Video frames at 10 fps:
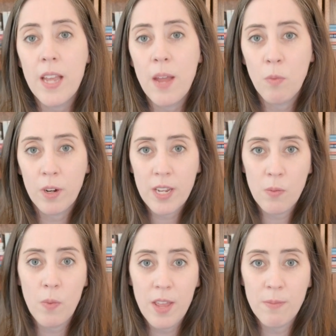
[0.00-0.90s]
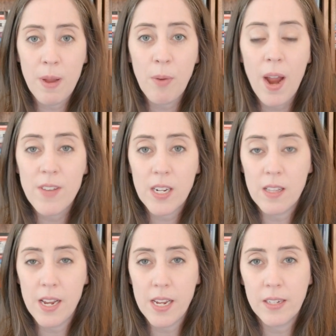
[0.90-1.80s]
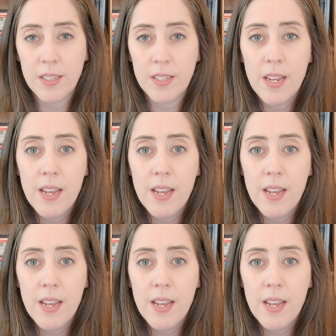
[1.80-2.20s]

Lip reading: and working with my private clients,